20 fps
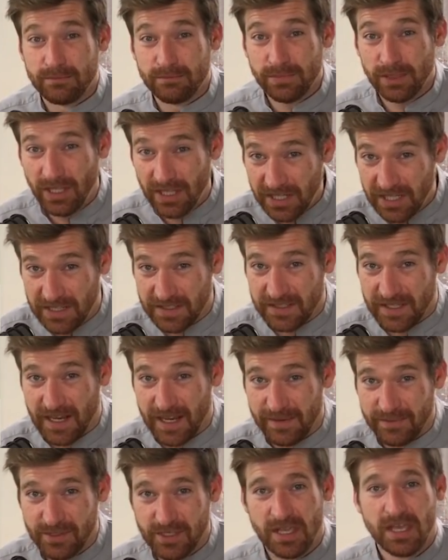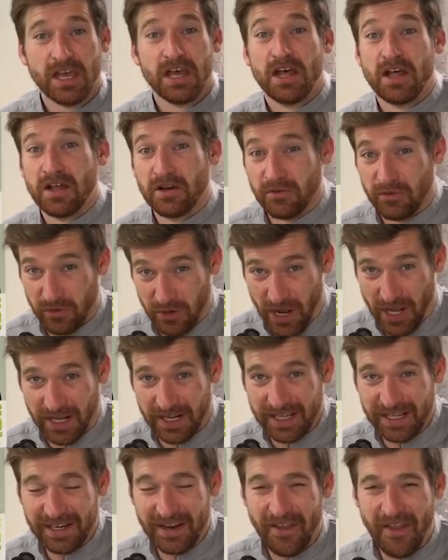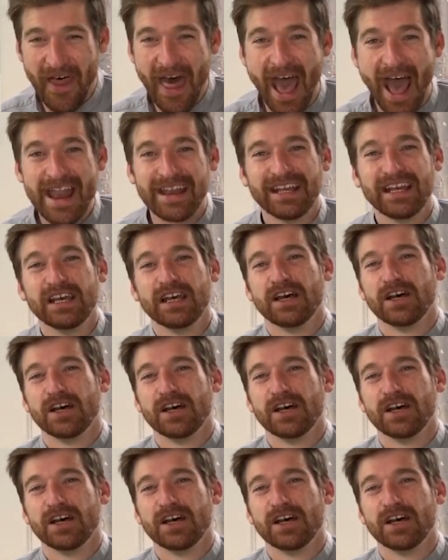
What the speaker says: plenty of times. We're not going to get into that.